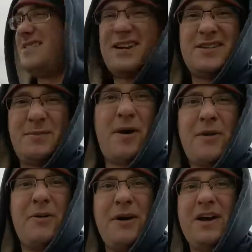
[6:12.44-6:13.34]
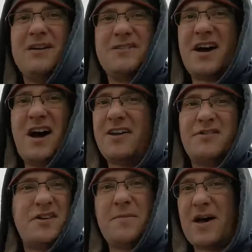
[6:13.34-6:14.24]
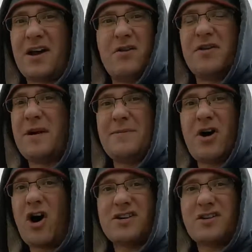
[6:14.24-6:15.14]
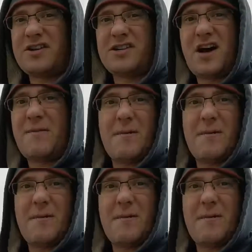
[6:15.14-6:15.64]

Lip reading: it's a bummer, because I used to come back here with my dogs all the time.